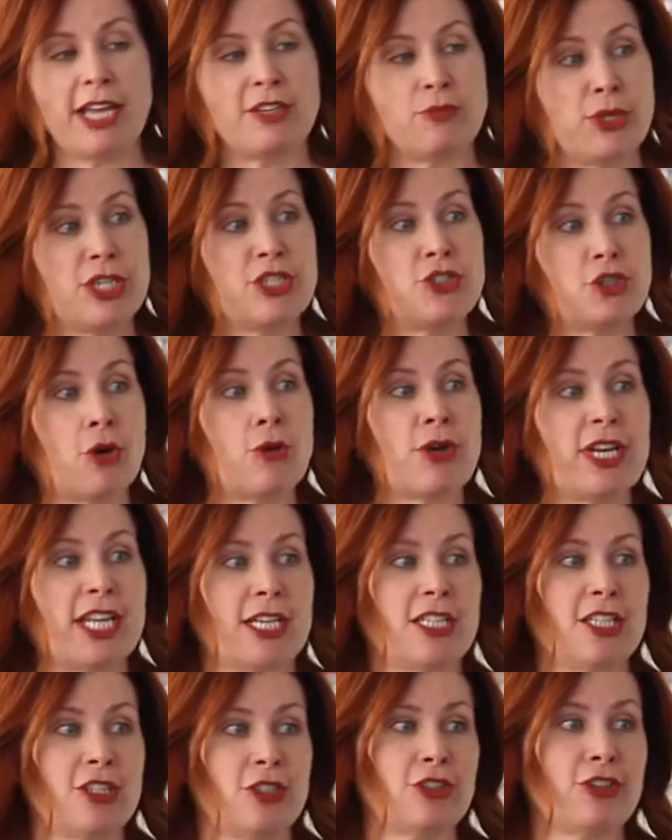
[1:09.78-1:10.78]
We don't,
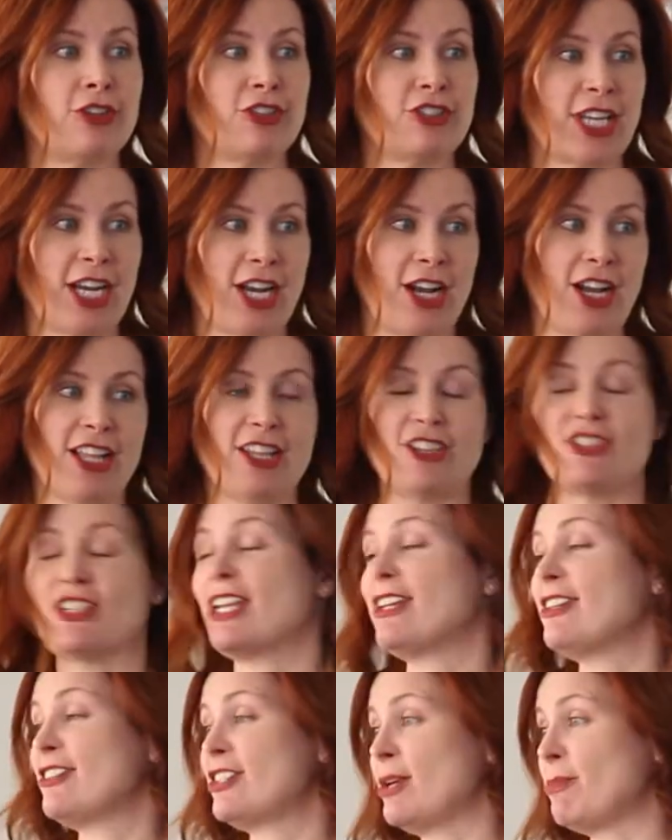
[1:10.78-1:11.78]
in clinical
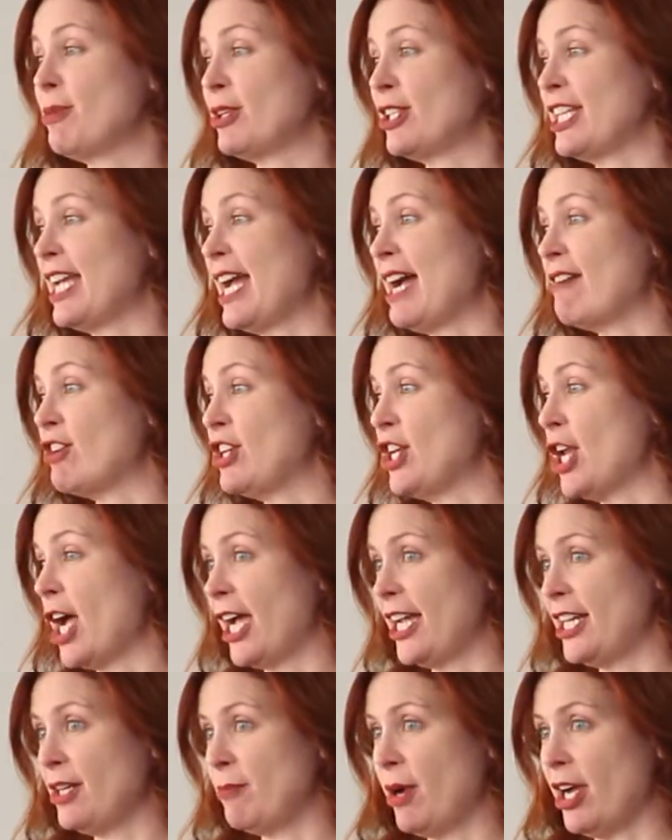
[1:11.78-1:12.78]
psychology, typically have a
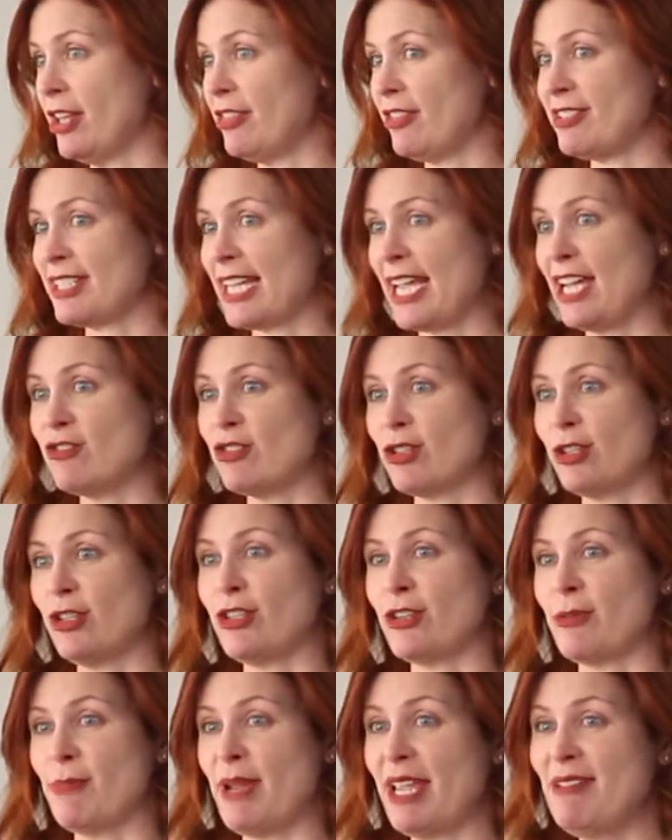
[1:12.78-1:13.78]
9-month
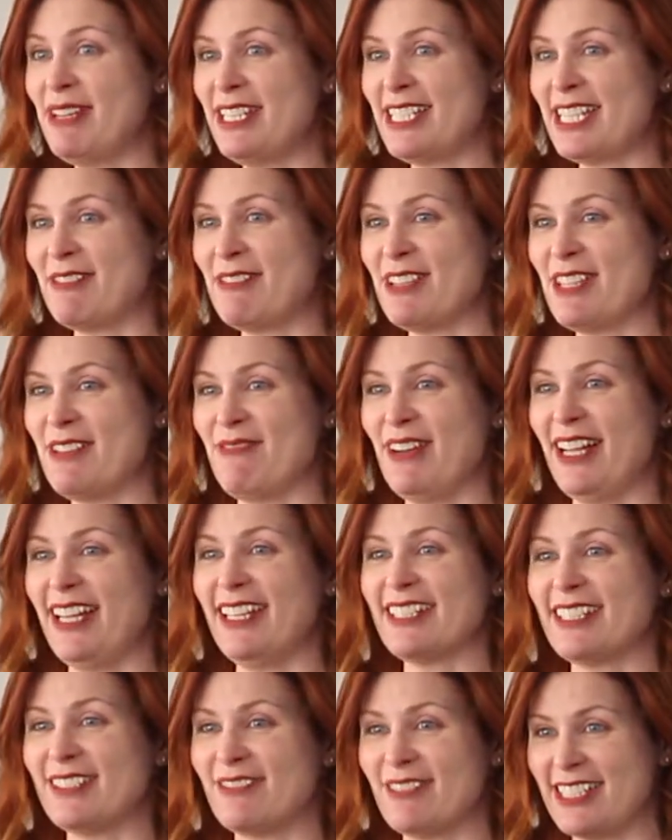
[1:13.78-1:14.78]
schedule or maybe some of the
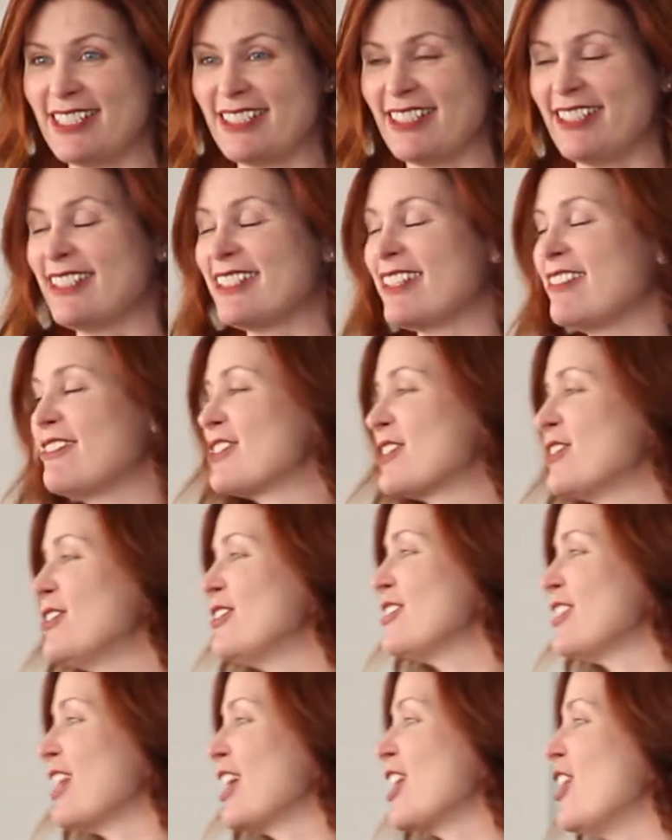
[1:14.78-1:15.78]
bells and whistles of
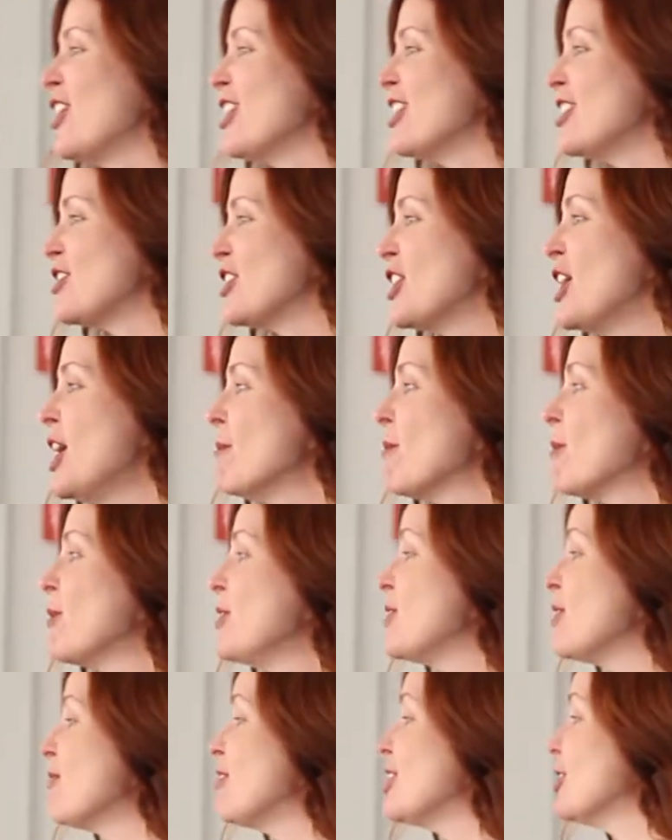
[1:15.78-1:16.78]
school psychology, but
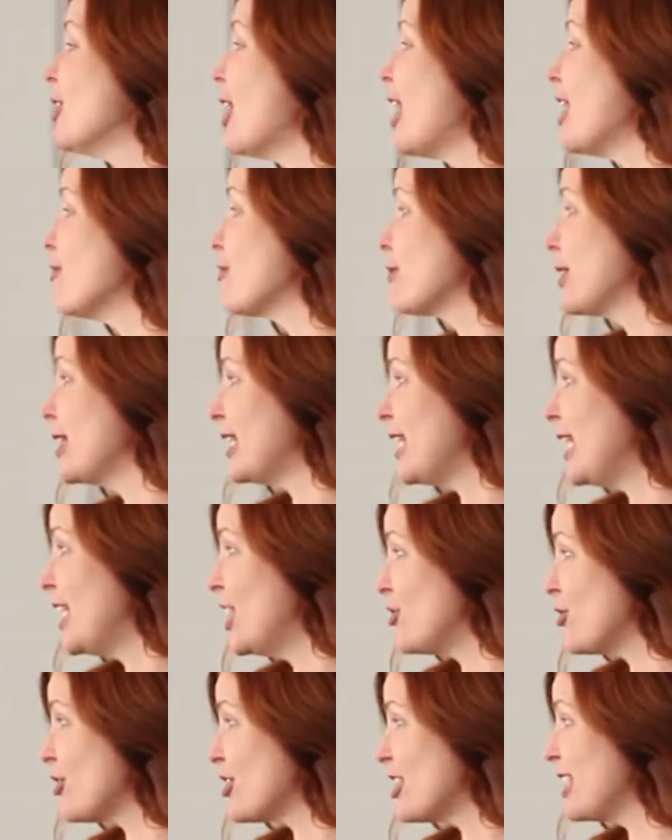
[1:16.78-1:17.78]
we do have a lot of really
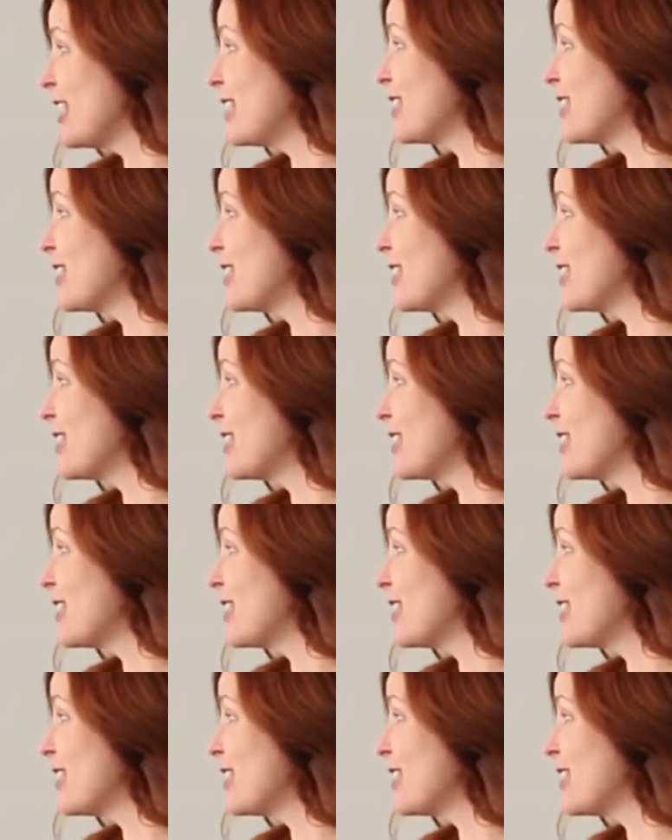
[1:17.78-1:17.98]
interesting